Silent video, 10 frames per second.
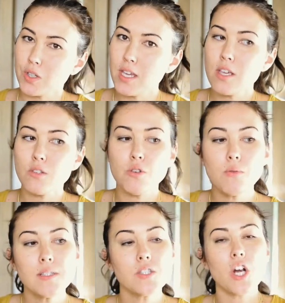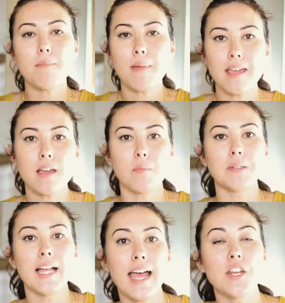early, you can start making a
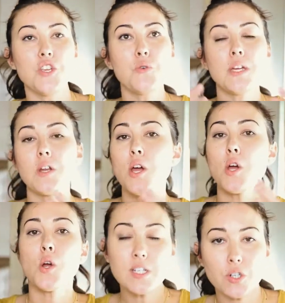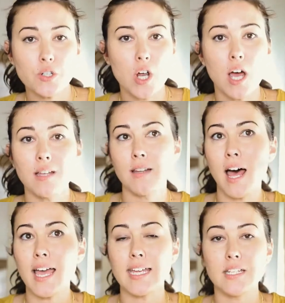plan. You can research
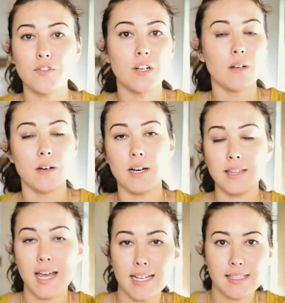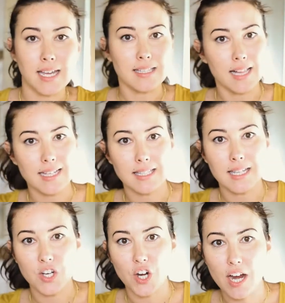online, different online science
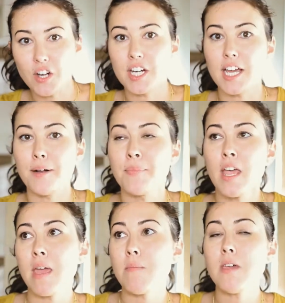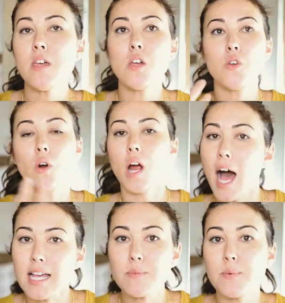classes in your area. Maybe your
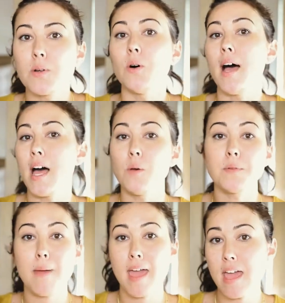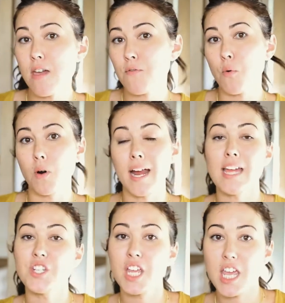hospital helps pay for
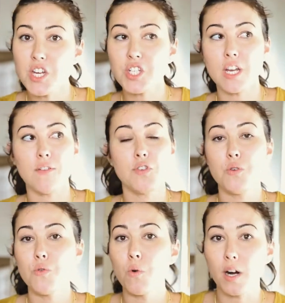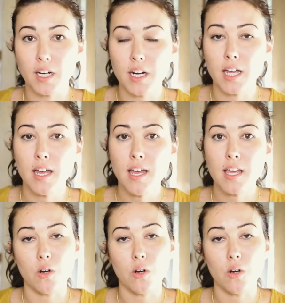education if you are gonna,